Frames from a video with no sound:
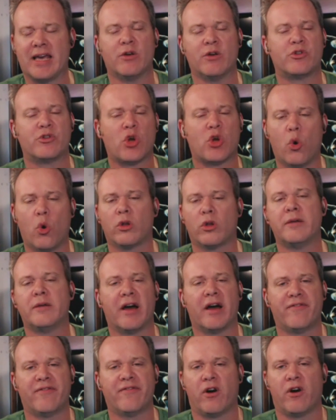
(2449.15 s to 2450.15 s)
totally my
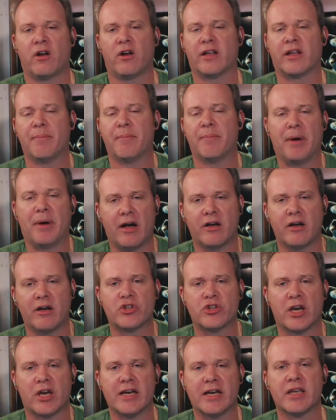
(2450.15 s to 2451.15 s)
fault, I
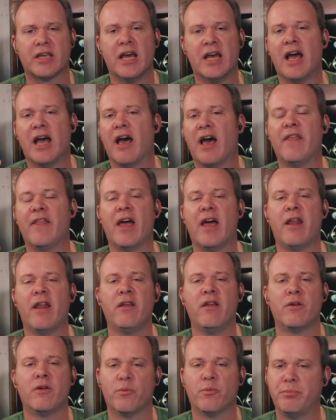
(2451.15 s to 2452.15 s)
apologize, and then
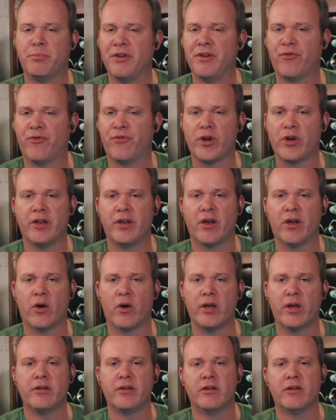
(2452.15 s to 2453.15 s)
before you know it,
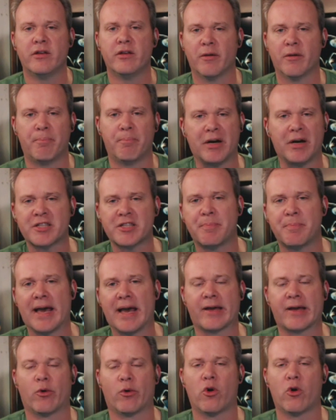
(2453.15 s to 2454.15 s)
your butt's back in
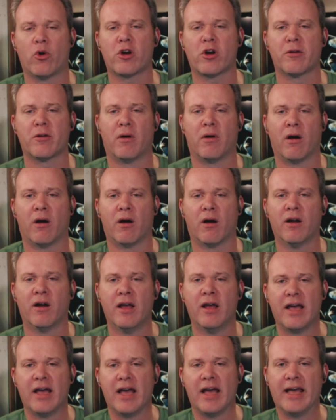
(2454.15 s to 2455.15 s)
Orgrimmar,
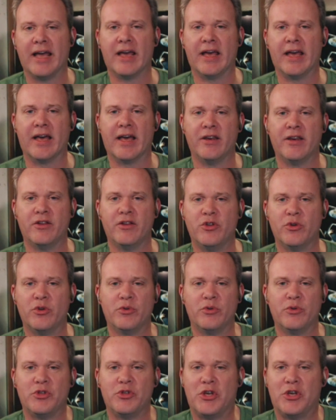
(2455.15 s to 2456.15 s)
and you're
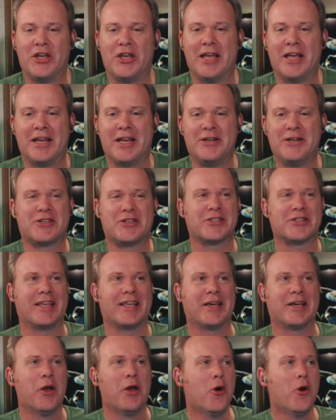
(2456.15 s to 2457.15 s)
just
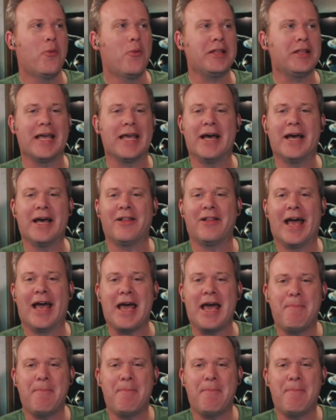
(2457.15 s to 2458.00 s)
like, what the hell happened?